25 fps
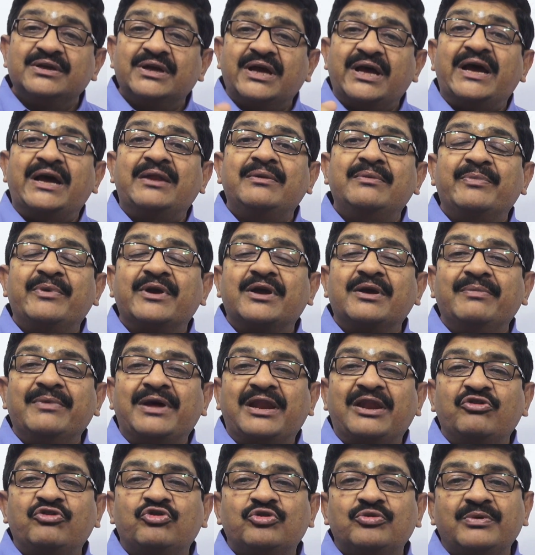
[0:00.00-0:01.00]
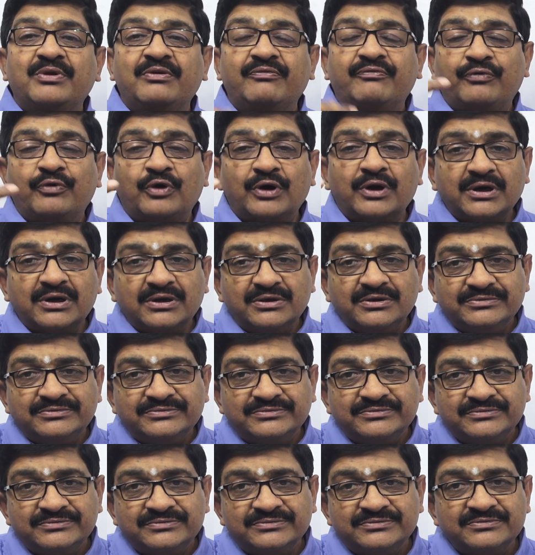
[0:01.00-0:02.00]
and become eligible for
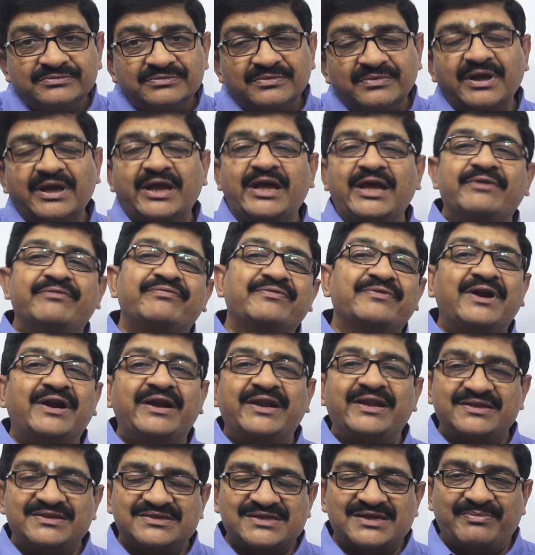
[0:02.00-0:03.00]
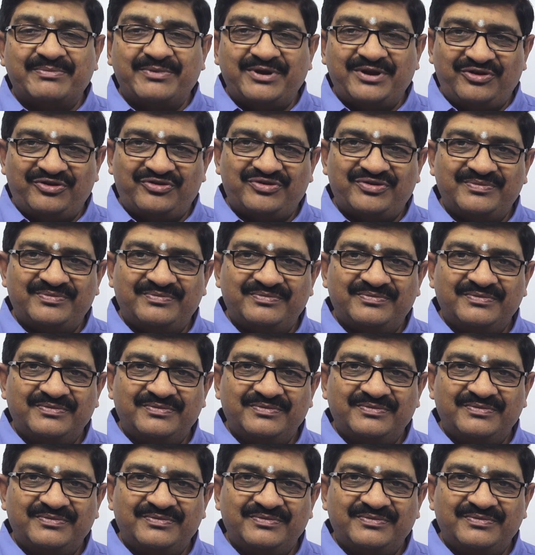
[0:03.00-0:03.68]
F card examination.